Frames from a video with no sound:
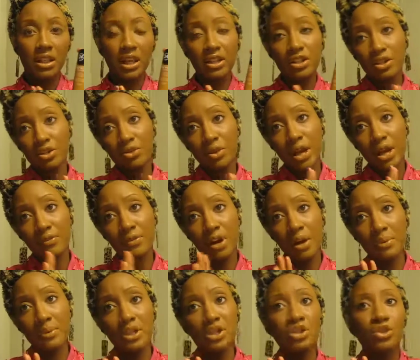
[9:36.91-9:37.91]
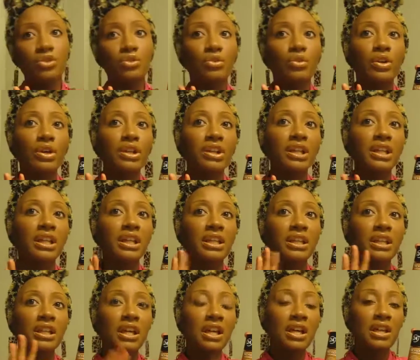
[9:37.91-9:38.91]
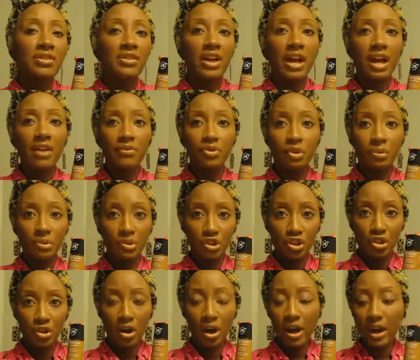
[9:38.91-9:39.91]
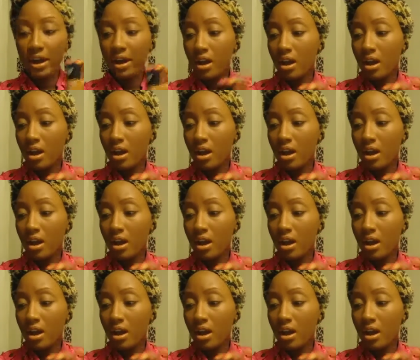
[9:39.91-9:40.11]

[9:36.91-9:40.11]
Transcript: They do have combination of oily, and they have normal to dry.